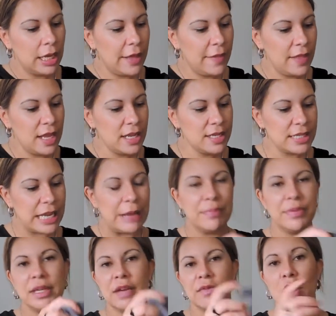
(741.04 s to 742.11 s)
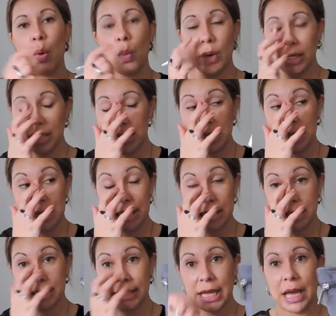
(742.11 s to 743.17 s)
And then same thing, I've got one of
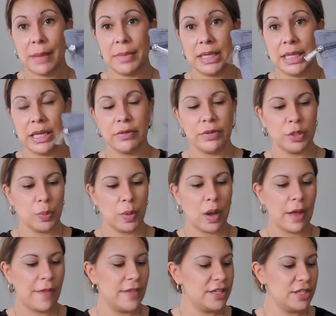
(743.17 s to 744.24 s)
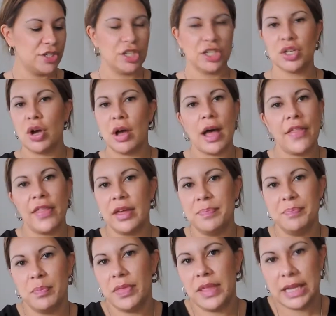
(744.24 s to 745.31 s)
these in here as well. And this has just got
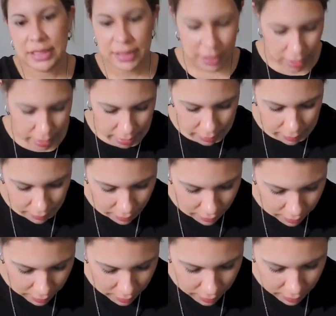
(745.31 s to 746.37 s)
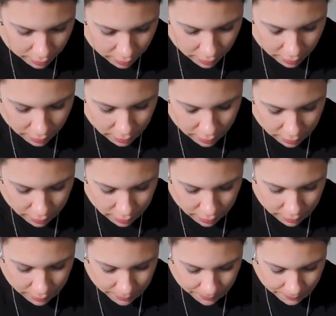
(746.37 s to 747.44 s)
other things that I,
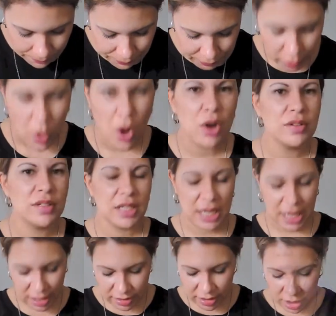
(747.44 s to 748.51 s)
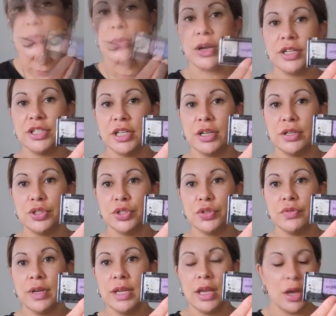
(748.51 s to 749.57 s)
you know, odds and ends. I've got my Shadow
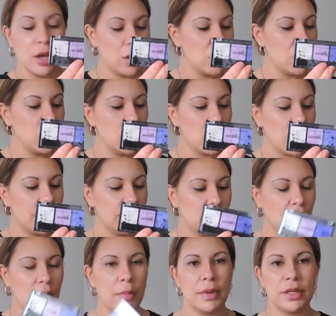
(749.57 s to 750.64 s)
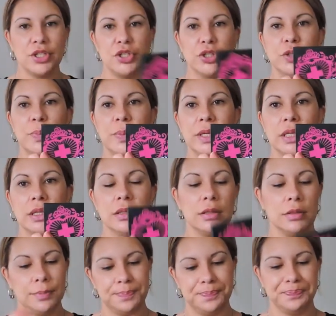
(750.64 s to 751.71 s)
Trio, I've got my Sugar
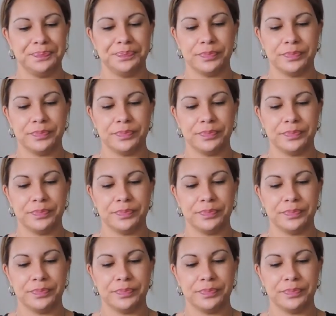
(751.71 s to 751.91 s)
Pill